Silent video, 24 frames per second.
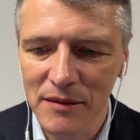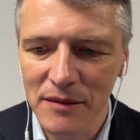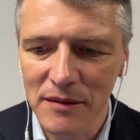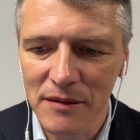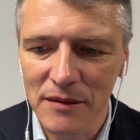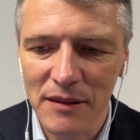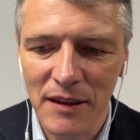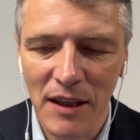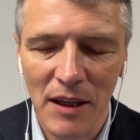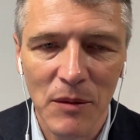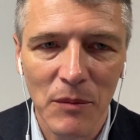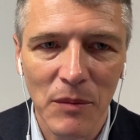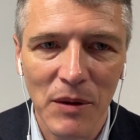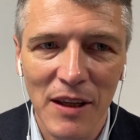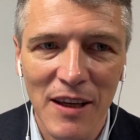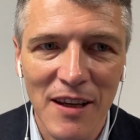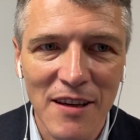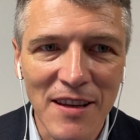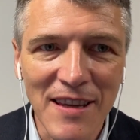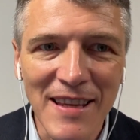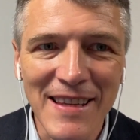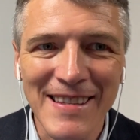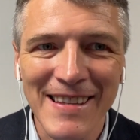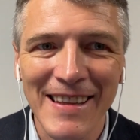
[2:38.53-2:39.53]
can be
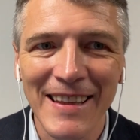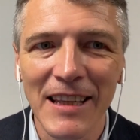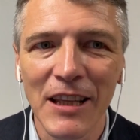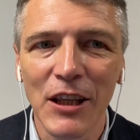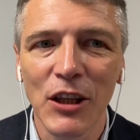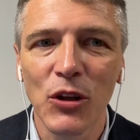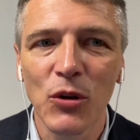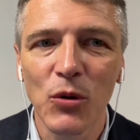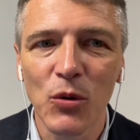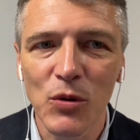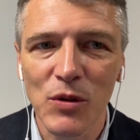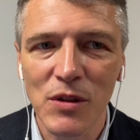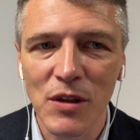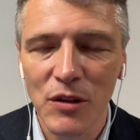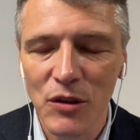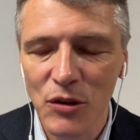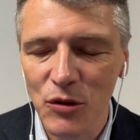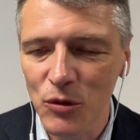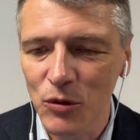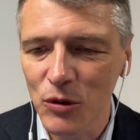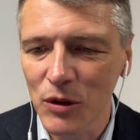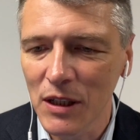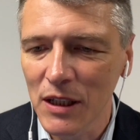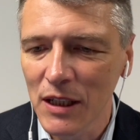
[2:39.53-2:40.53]
easily used
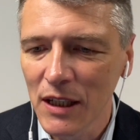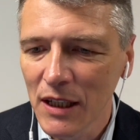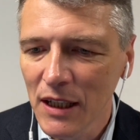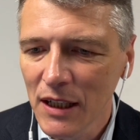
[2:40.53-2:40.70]
to,